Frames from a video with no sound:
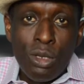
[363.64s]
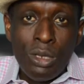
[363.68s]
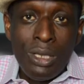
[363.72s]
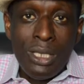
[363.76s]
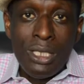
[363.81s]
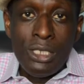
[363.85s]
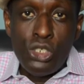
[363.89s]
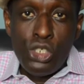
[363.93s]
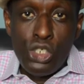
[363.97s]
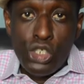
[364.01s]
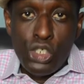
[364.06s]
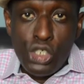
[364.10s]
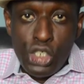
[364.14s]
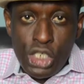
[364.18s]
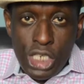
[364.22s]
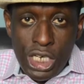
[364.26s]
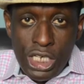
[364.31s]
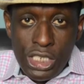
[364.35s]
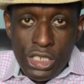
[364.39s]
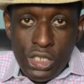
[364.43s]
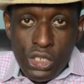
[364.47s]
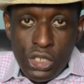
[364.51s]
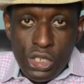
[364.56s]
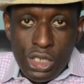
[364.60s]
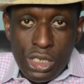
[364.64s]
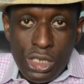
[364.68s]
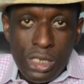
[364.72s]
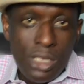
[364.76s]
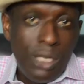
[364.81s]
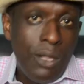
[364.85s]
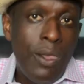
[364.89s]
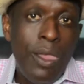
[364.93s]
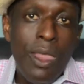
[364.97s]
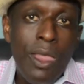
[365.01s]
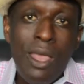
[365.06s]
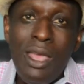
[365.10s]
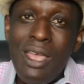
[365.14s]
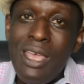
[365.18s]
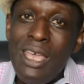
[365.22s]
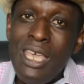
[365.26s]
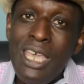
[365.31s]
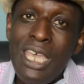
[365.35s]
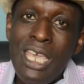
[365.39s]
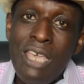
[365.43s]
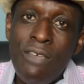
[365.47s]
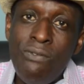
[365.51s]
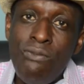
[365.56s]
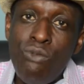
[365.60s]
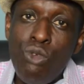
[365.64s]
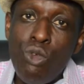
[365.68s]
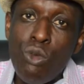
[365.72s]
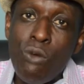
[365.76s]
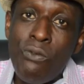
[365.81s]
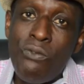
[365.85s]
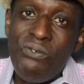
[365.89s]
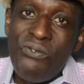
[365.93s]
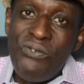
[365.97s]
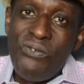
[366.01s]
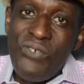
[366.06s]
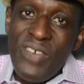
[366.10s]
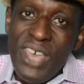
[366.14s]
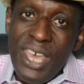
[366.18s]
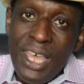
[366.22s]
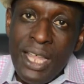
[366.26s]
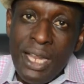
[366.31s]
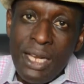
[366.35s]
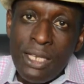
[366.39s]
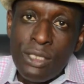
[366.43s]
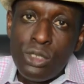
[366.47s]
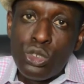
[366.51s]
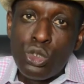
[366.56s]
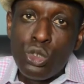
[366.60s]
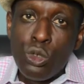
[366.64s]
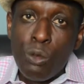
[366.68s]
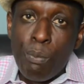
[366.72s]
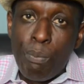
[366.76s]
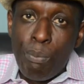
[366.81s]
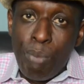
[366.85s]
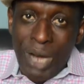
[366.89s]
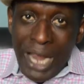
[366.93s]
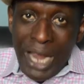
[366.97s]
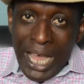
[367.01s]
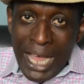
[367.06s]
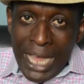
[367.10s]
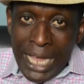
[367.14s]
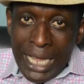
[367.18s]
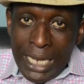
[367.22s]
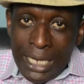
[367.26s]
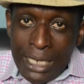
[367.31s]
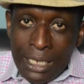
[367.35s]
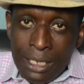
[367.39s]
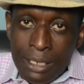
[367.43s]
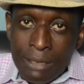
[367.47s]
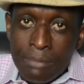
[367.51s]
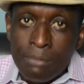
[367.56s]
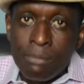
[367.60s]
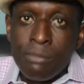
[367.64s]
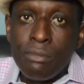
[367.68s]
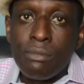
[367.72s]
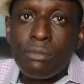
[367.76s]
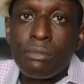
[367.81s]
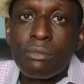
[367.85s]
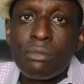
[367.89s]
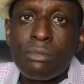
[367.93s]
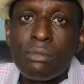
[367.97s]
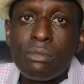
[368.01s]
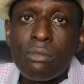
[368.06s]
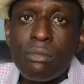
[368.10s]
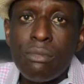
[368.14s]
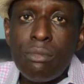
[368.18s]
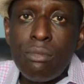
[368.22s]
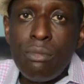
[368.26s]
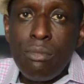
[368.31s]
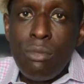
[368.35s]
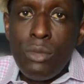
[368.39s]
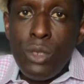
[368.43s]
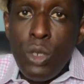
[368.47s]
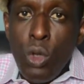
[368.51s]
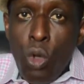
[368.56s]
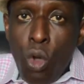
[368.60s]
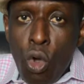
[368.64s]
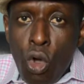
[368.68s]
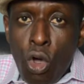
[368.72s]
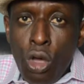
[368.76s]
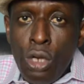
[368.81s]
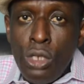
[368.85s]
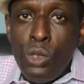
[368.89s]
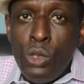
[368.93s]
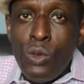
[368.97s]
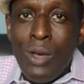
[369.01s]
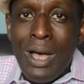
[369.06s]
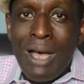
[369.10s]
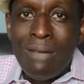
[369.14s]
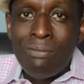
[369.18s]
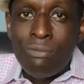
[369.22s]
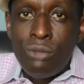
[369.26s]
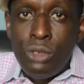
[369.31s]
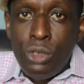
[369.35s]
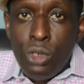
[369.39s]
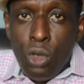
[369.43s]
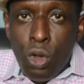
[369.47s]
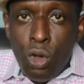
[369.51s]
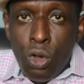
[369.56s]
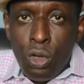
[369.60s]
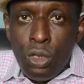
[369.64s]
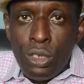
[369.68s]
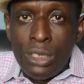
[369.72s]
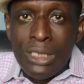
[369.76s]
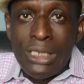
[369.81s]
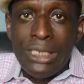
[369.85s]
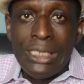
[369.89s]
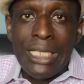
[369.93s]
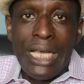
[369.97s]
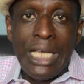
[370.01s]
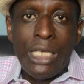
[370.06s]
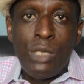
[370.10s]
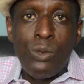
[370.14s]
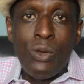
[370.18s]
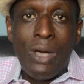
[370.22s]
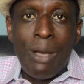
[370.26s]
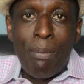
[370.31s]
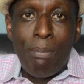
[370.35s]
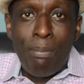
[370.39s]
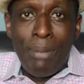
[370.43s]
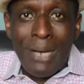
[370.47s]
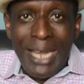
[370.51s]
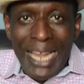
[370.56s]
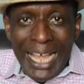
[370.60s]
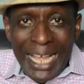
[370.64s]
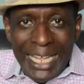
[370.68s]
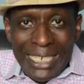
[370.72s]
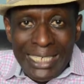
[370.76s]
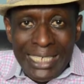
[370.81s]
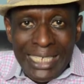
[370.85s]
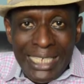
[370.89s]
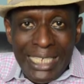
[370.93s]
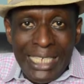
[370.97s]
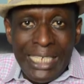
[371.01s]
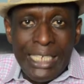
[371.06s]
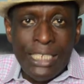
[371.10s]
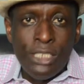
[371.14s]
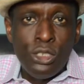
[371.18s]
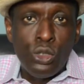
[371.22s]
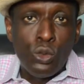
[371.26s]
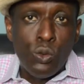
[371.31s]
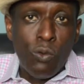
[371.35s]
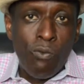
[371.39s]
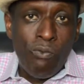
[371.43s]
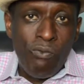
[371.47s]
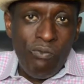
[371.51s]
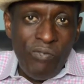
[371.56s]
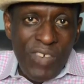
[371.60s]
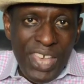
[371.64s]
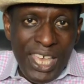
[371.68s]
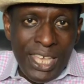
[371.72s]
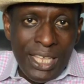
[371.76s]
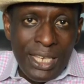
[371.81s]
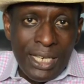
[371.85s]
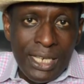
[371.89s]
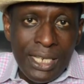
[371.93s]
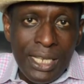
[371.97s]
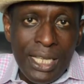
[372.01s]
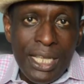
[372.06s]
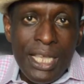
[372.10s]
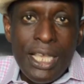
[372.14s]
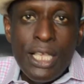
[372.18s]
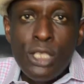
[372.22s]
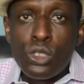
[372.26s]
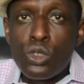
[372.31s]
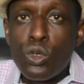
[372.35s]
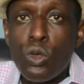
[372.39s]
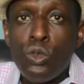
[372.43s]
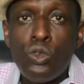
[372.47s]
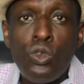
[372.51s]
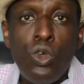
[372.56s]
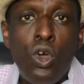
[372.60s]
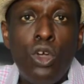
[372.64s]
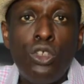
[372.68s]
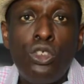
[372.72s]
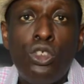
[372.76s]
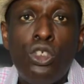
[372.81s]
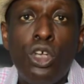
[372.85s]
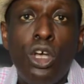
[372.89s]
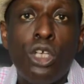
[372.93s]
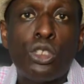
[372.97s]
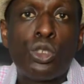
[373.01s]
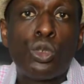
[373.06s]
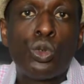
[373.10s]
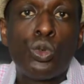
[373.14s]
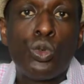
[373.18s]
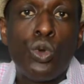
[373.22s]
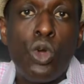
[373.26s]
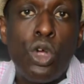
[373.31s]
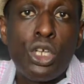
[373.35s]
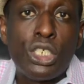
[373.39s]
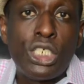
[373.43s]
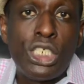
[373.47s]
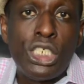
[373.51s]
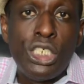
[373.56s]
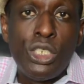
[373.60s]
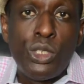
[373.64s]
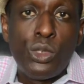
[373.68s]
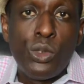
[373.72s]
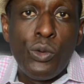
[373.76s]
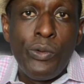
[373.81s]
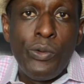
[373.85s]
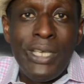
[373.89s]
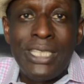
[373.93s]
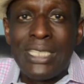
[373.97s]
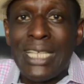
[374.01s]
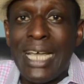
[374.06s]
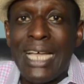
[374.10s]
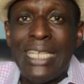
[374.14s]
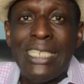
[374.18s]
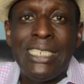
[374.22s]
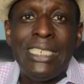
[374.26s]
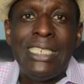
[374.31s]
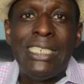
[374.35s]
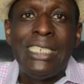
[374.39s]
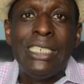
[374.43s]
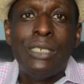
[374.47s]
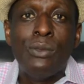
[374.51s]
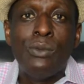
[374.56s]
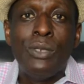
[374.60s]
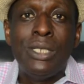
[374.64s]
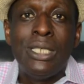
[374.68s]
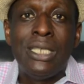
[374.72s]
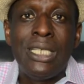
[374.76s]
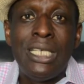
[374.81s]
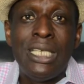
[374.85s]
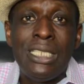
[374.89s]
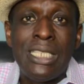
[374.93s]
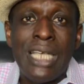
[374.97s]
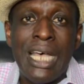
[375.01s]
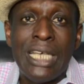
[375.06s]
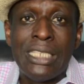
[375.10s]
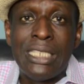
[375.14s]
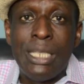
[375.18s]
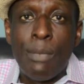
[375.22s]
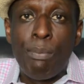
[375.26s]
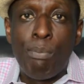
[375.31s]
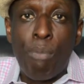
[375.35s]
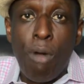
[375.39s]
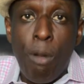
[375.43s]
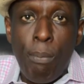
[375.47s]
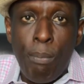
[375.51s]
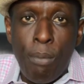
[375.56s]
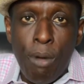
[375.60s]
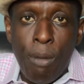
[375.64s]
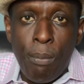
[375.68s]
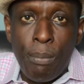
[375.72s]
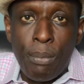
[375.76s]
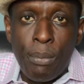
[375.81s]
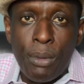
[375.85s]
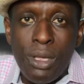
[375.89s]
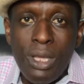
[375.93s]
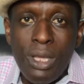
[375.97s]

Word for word: this change. If you fail to plan, all you have done is that you are planning to fail. So don't just rush into it and deal with things as they pop up.